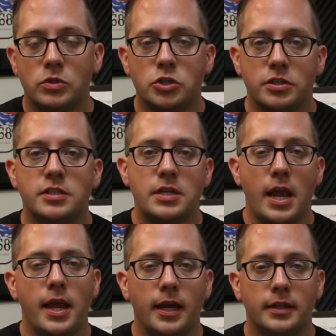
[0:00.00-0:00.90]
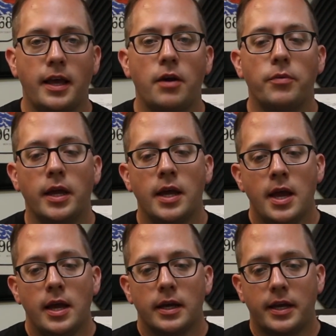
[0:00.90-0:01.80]
just saying it that way
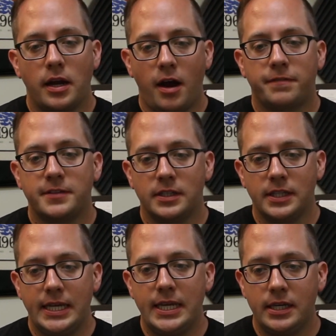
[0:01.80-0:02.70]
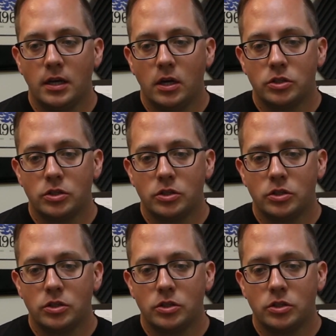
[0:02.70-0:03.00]
can often lead